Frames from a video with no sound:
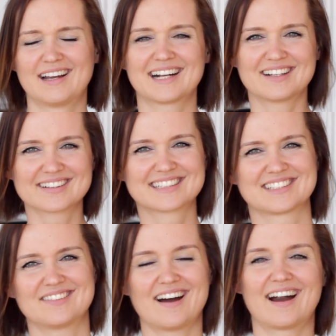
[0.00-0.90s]
it looked
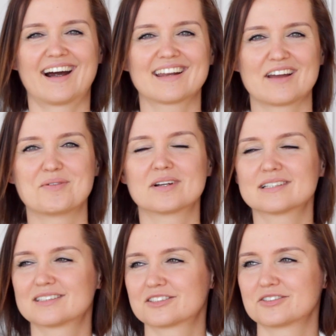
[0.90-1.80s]
so hard. I
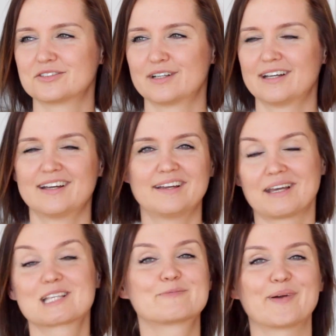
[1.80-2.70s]
wanted to
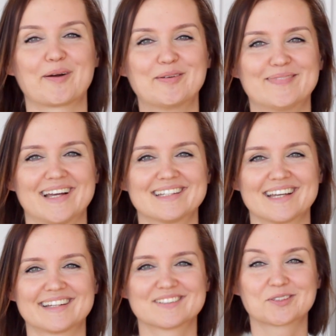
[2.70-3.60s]

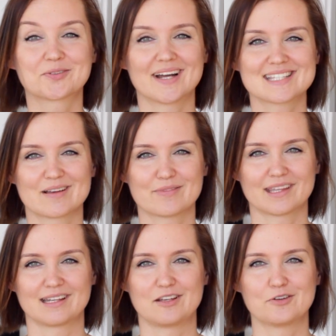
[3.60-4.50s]
experiment and to try
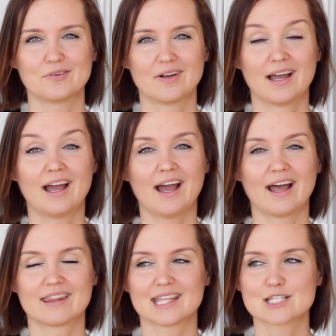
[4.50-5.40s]
something new,
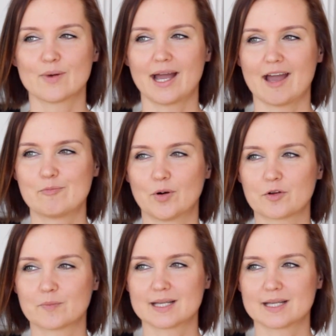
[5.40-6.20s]
and that's why I bought